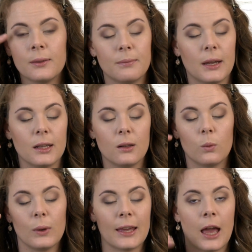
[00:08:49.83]
make a little
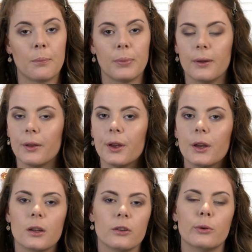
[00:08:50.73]
wing happen,
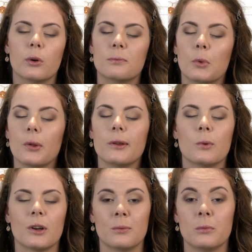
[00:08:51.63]
you are more than
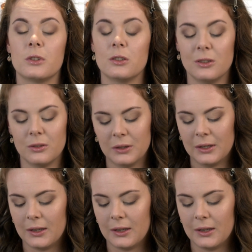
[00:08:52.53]
welcome to.